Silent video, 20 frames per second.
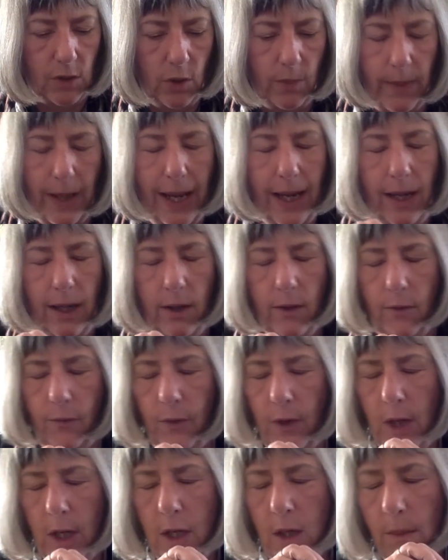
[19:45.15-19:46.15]
You may have
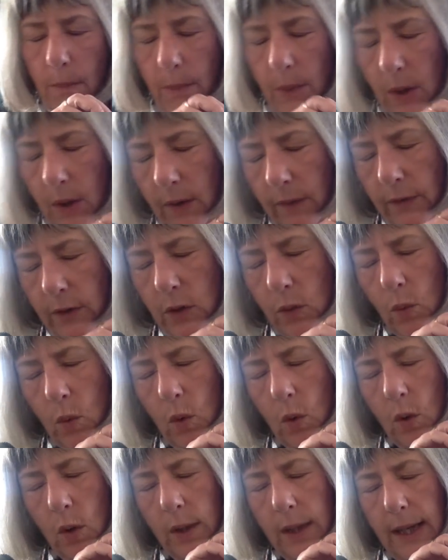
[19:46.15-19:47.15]
moved
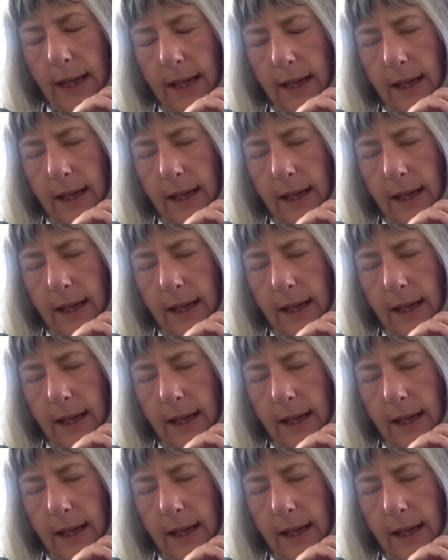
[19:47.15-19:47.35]
toward